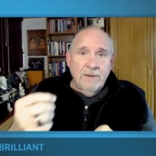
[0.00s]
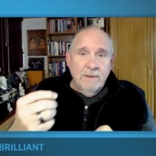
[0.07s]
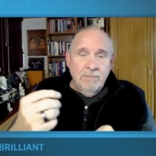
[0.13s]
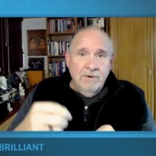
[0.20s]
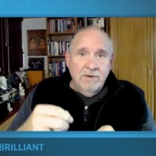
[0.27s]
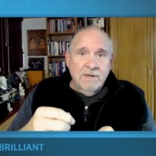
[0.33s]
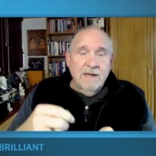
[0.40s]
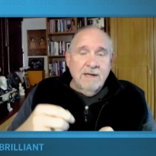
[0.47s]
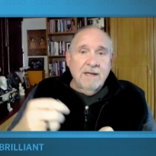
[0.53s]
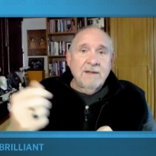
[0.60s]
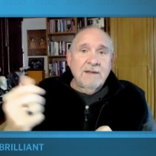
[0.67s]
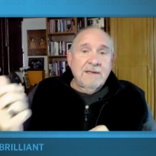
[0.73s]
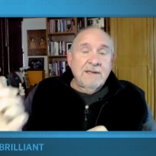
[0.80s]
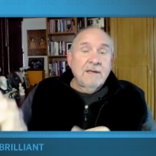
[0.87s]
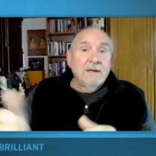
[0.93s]
they put it on, and
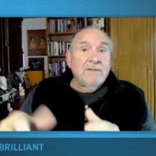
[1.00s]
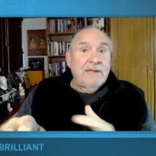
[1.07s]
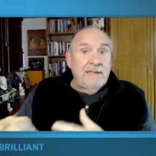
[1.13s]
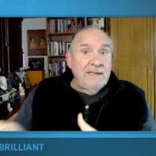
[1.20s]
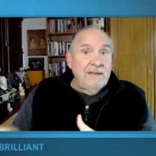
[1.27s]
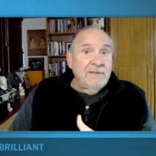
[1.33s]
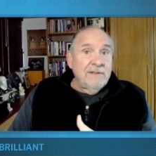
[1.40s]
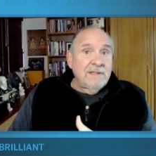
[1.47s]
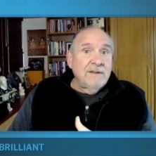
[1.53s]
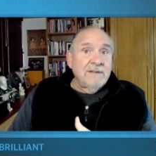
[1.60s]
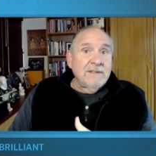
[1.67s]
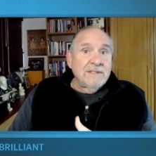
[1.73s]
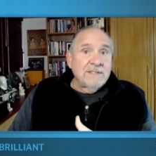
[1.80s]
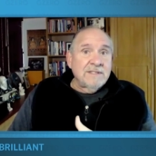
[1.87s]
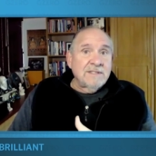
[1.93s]
they take it off, they leave it there
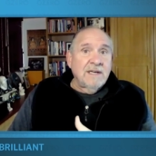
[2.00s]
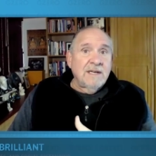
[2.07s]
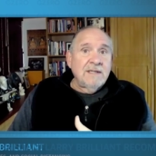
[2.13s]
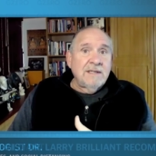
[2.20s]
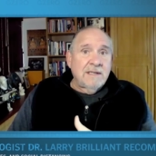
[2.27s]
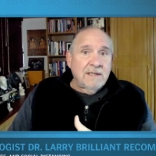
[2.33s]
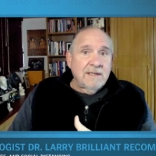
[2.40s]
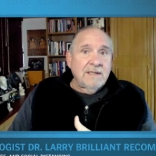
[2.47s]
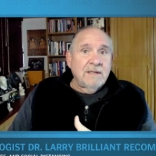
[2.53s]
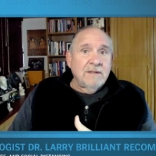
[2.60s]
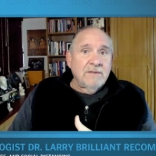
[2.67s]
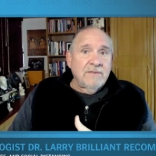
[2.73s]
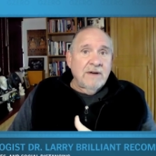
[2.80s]
in the sun, it'll kill the